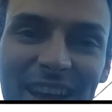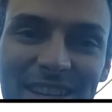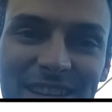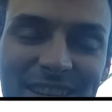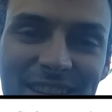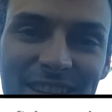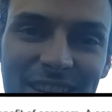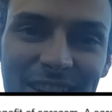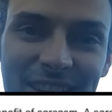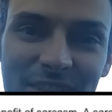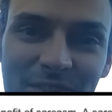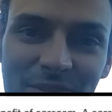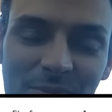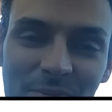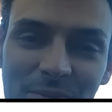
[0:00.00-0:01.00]
idea
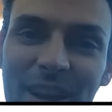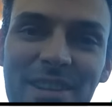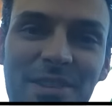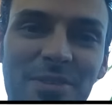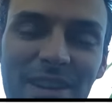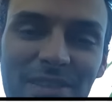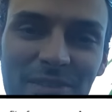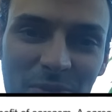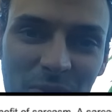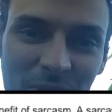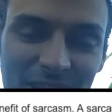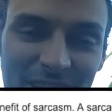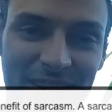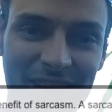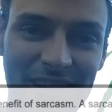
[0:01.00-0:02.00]
is right around the
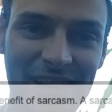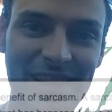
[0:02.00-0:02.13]
corner.